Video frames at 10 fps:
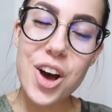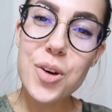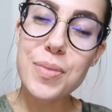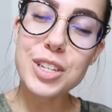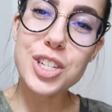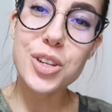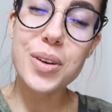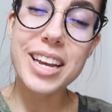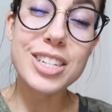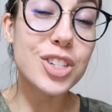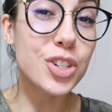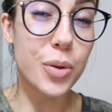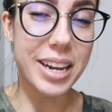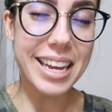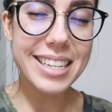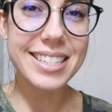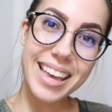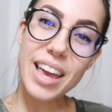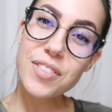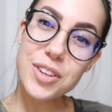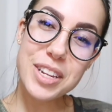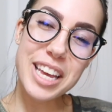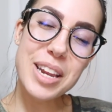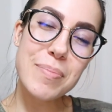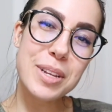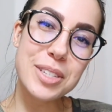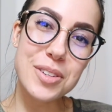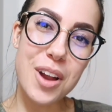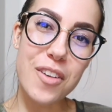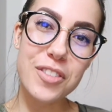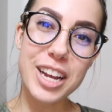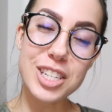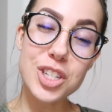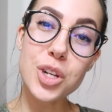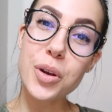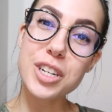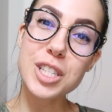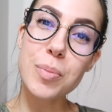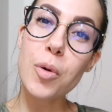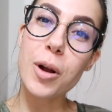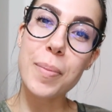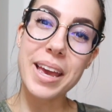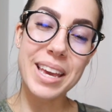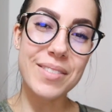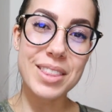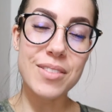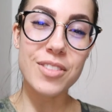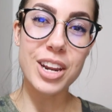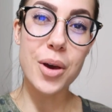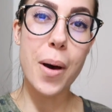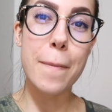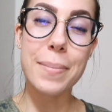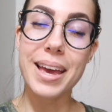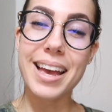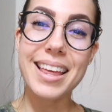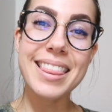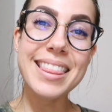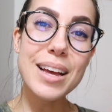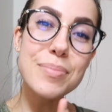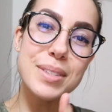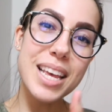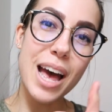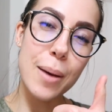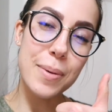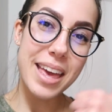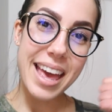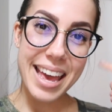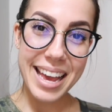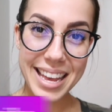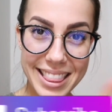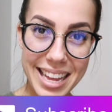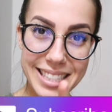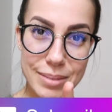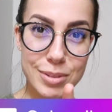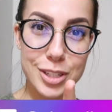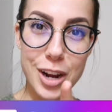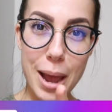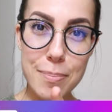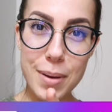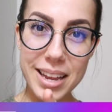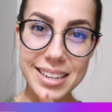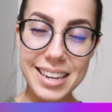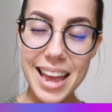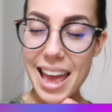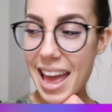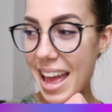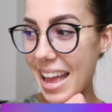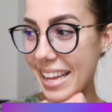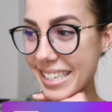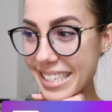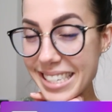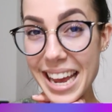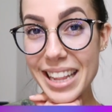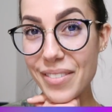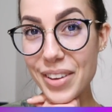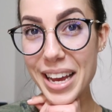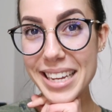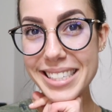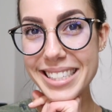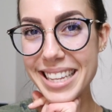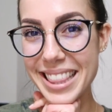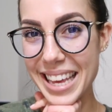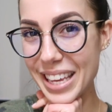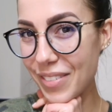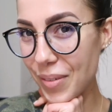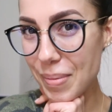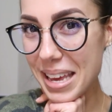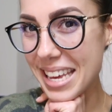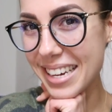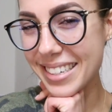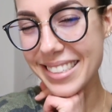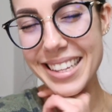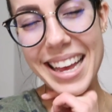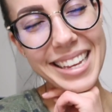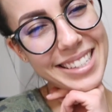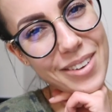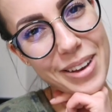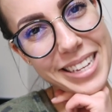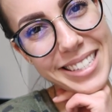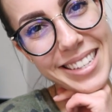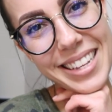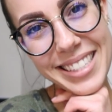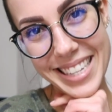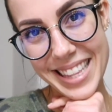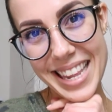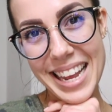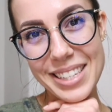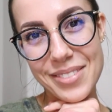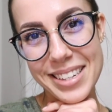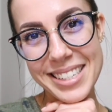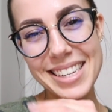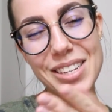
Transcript: Hope that you enjoyed it. If you did, please do not forget to show your support by giving the video a big thumbs up, hit that subscribe button, and I love you guys. Thank you for being here. As always, I'll see you in the next one.